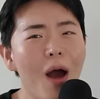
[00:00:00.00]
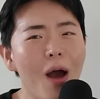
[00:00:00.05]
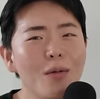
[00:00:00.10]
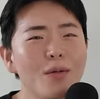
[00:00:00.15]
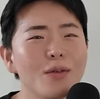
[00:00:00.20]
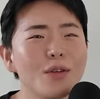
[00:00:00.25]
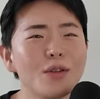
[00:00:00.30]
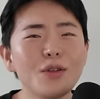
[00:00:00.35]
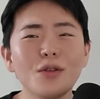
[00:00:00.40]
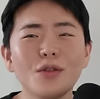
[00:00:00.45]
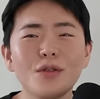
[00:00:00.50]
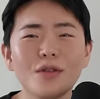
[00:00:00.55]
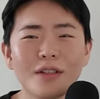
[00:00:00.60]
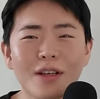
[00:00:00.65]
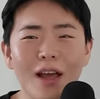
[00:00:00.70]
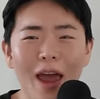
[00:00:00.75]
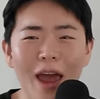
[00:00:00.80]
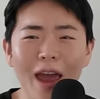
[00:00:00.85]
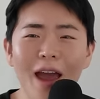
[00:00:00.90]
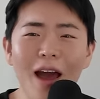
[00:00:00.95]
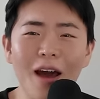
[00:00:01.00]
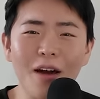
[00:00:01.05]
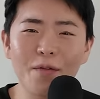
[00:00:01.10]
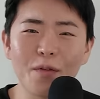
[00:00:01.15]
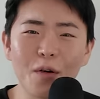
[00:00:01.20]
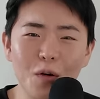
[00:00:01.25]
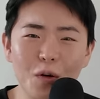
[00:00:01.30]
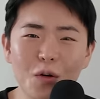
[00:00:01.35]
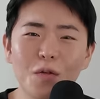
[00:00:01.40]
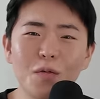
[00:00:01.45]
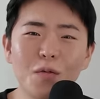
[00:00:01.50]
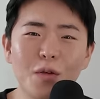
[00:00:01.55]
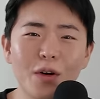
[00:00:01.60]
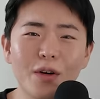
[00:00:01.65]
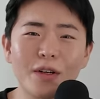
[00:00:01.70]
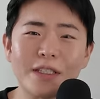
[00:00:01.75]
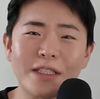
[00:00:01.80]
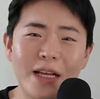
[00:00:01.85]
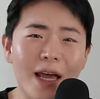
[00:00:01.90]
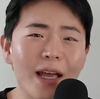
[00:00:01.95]
Why would you use AI photo
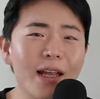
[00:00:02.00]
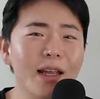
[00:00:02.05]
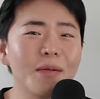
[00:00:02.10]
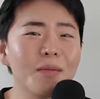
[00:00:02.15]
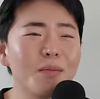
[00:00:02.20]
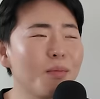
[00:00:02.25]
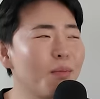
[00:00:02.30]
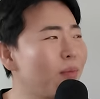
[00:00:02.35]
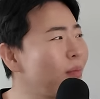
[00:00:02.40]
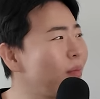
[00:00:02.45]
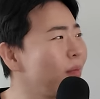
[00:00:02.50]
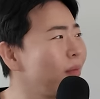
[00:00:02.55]
for your dating